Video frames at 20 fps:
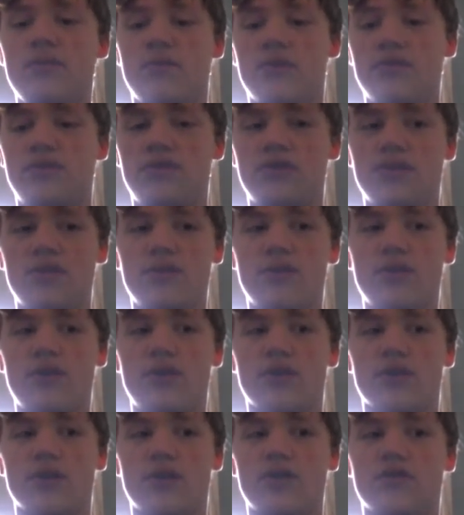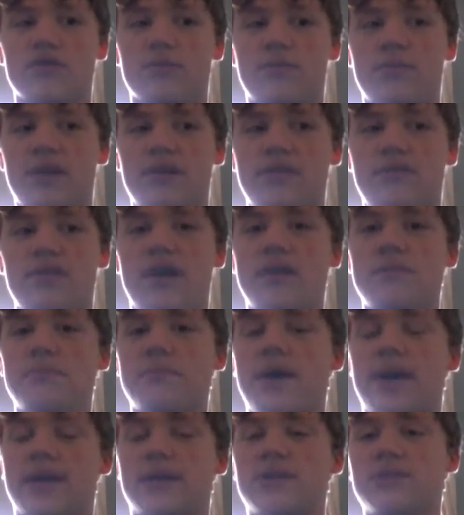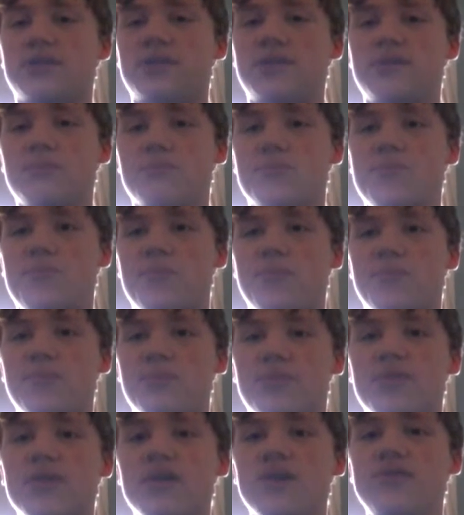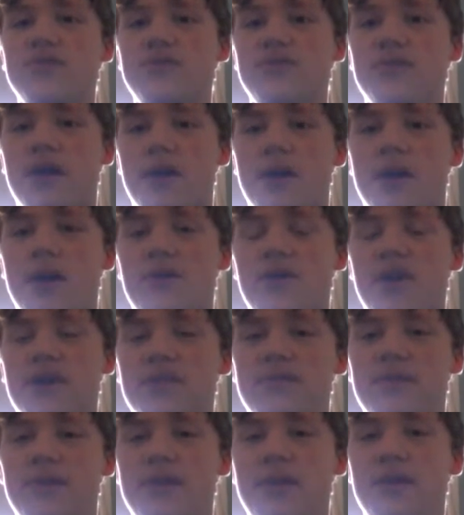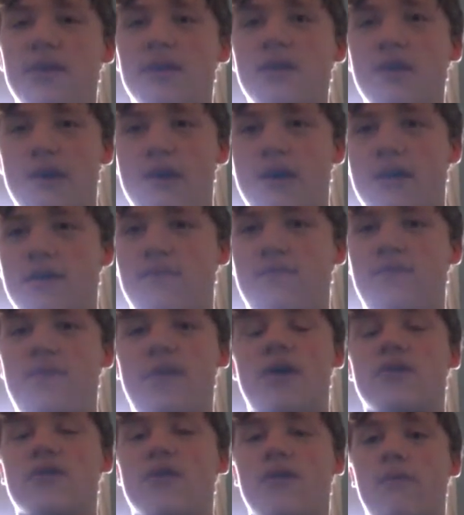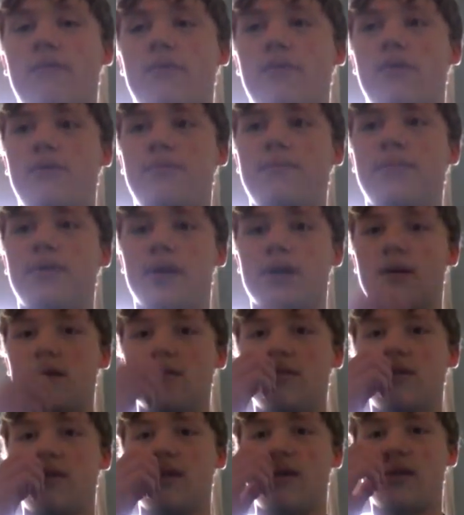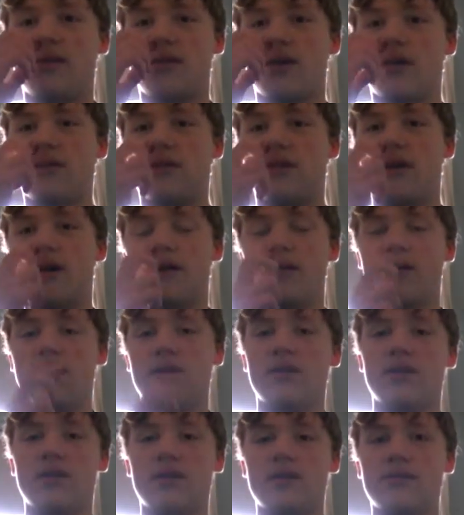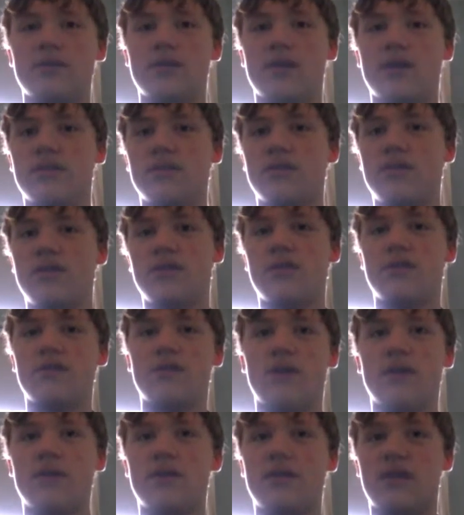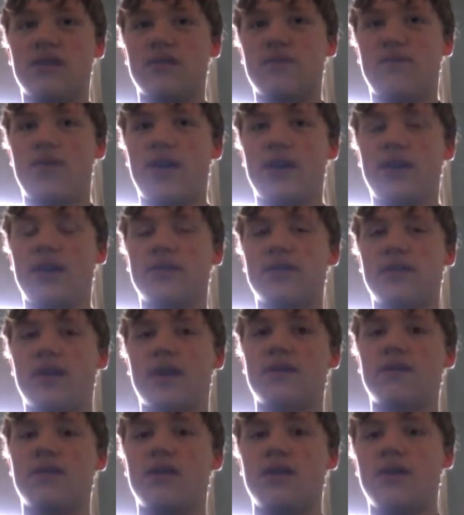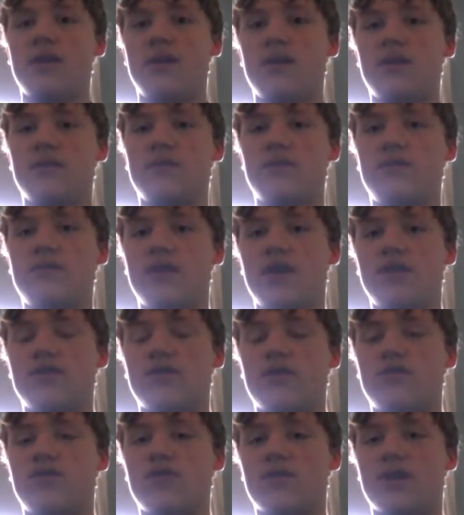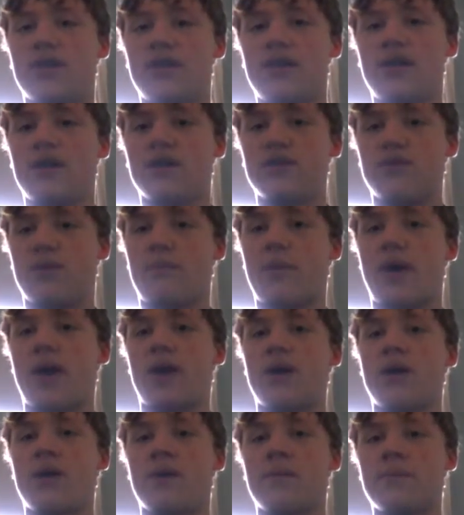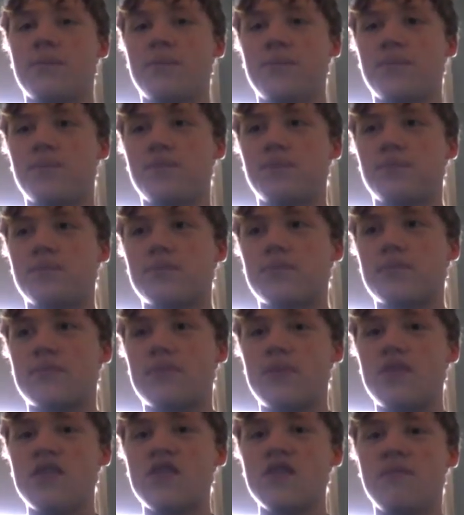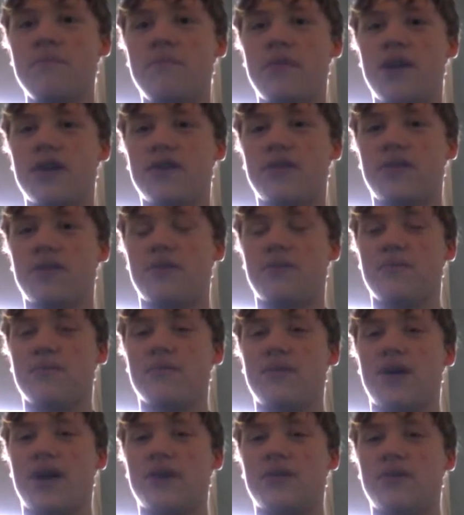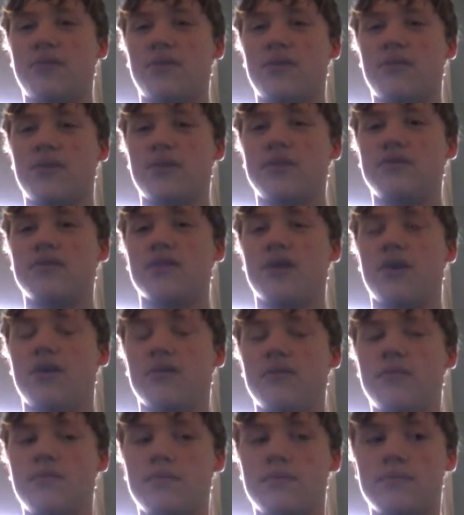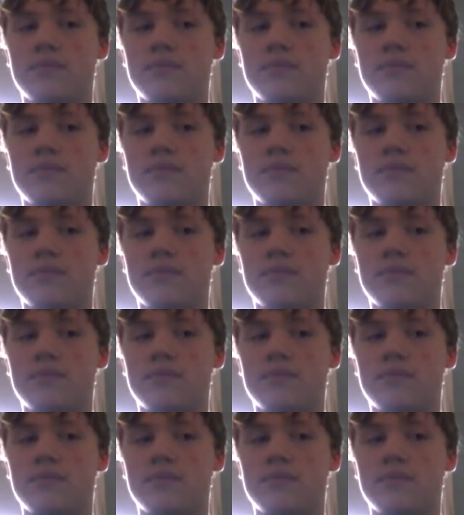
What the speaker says: You can also play 10 battles. When you do that correctly, Falco will appear, and then that fight on that stage that took a year to make, but I don't know what it's called.